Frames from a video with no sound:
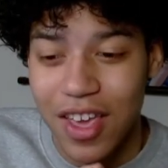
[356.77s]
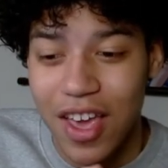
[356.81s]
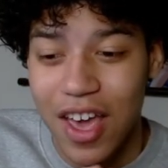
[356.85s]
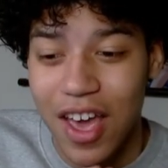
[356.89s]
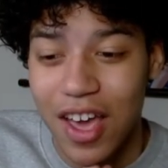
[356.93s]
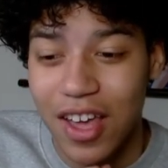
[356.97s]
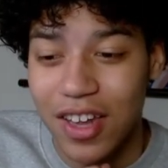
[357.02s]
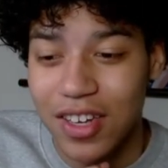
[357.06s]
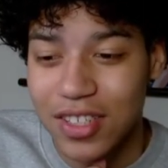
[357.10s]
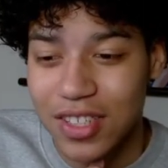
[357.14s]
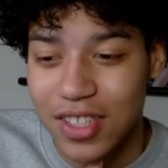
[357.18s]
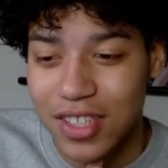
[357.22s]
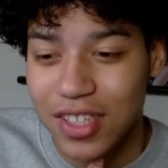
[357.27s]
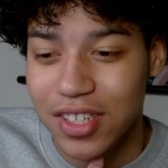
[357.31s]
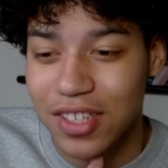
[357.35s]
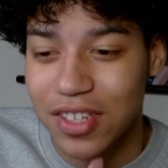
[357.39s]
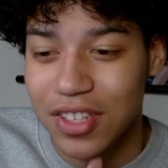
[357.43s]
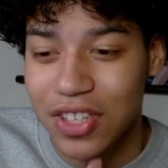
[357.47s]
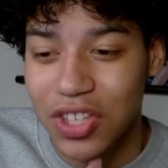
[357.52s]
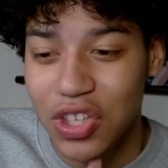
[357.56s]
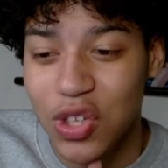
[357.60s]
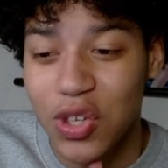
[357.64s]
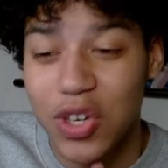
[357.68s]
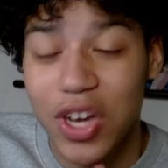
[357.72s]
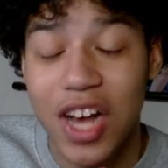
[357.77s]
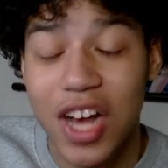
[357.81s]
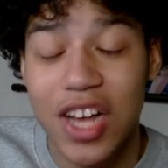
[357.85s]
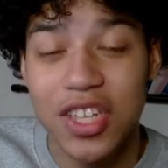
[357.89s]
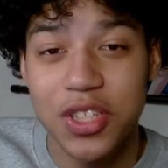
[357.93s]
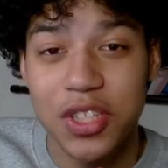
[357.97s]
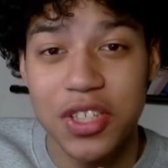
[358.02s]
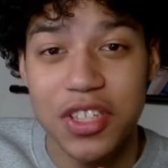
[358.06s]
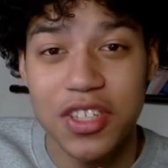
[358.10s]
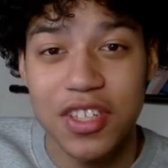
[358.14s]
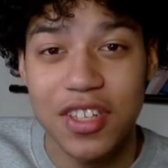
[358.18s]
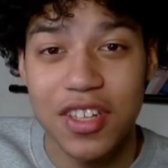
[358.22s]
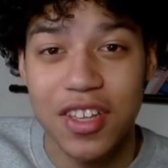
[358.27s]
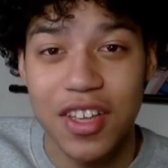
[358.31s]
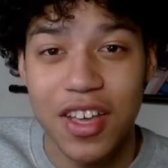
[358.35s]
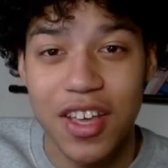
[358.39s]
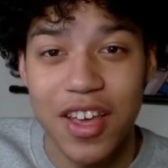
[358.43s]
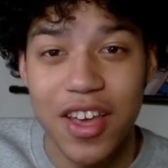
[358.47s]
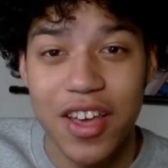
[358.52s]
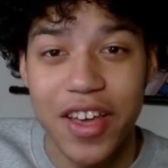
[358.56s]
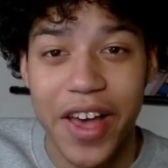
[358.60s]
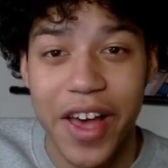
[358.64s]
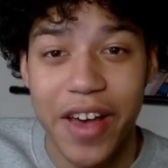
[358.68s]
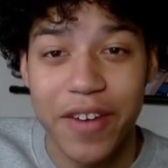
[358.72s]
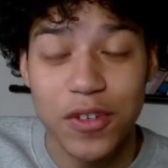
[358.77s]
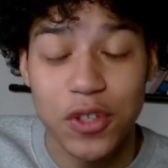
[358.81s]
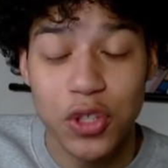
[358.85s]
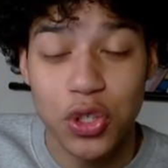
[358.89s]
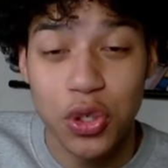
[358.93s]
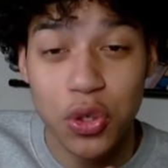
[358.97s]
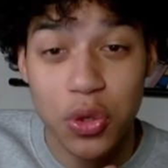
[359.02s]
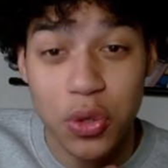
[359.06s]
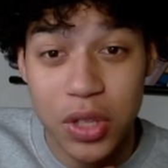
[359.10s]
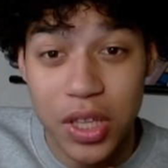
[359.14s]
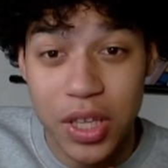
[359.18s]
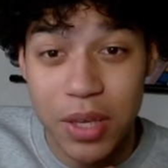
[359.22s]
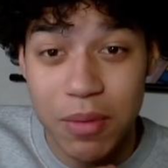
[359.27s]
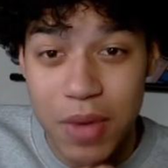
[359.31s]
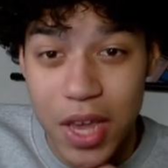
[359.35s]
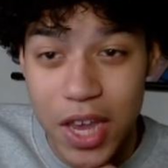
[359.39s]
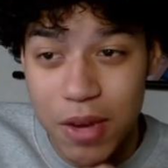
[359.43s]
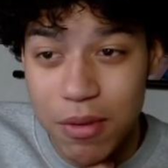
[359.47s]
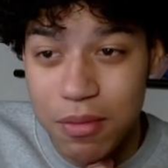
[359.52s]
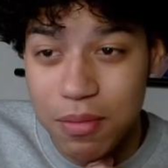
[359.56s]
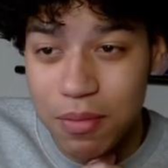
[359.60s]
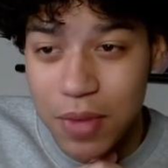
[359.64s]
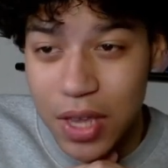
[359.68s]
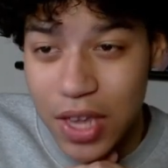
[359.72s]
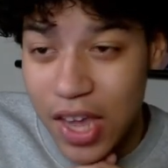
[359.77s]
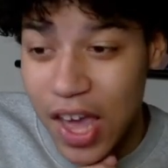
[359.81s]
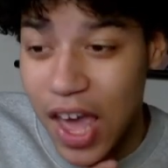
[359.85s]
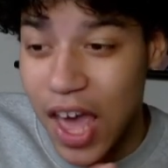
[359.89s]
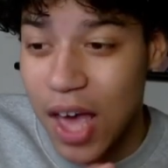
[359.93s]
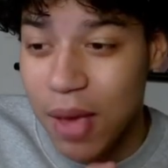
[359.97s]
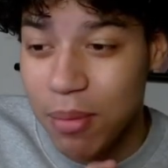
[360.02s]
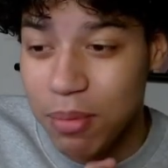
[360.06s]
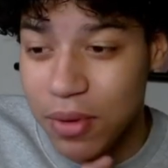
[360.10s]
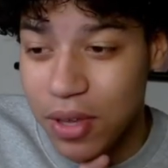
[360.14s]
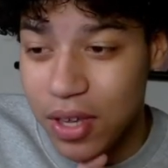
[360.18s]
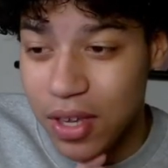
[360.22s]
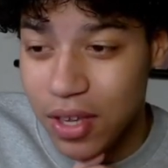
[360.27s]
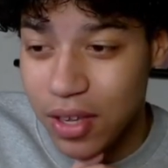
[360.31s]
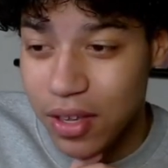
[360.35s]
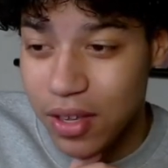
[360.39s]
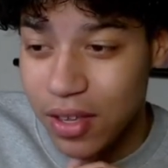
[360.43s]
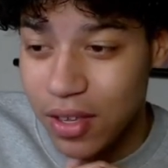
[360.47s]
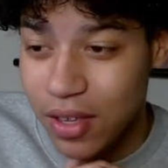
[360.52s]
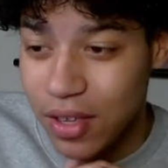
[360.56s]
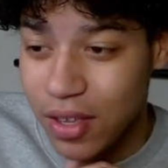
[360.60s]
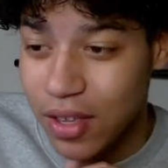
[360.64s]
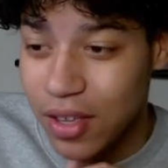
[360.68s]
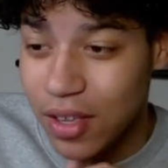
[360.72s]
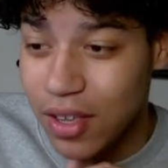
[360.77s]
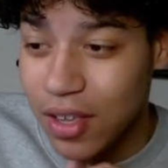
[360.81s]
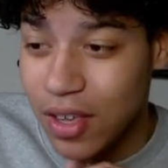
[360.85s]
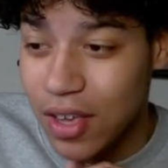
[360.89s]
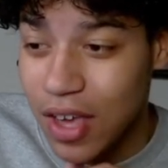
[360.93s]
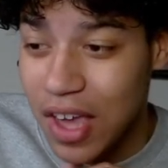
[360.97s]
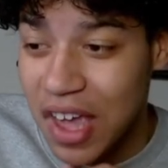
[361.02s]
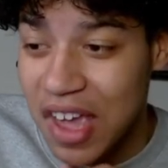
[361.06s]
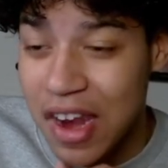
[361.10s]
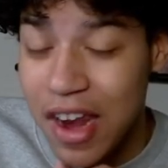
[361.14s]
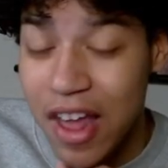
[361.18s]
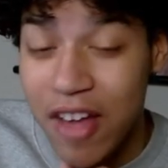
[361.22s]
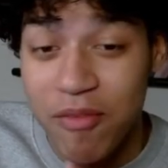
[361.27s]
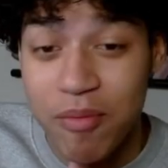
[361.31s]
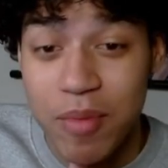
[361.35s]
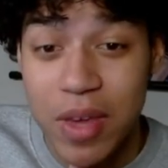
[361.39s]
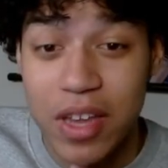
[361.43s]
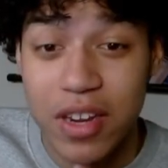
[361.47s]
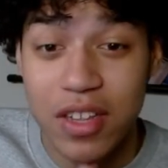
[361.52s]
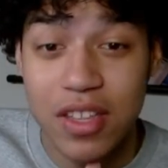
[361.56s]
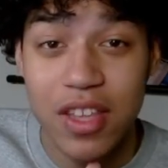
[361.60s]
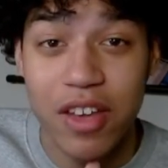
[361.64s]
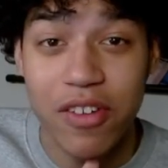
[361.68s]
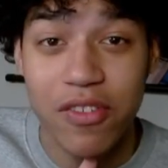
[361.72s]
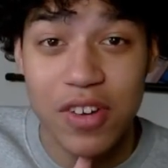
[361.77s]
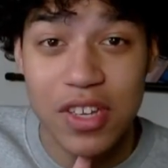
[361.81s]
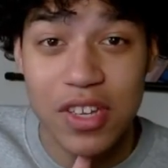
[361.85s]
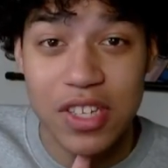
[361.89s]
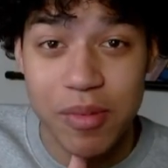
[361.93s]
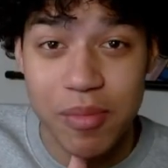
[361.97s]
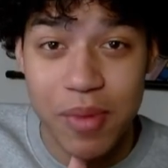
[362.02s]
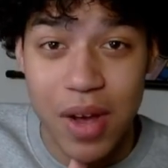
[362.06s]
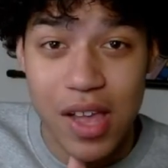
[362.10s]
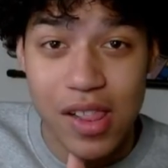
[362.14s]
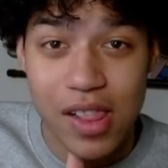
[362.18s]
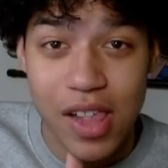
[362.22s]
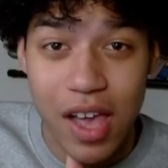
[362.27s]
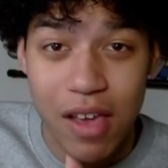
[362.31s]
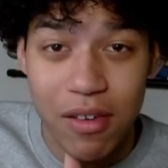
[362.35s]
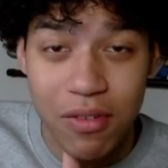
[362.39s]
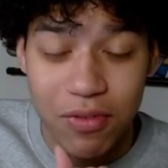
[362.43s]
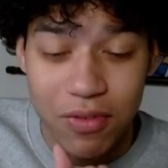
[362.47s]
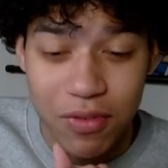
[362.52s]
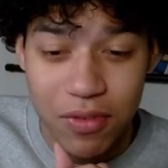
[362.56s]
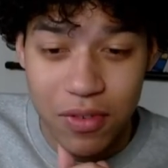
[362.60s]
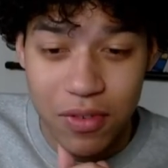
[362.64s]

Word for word: And you guys have truly made me happy and have made a difference in my life.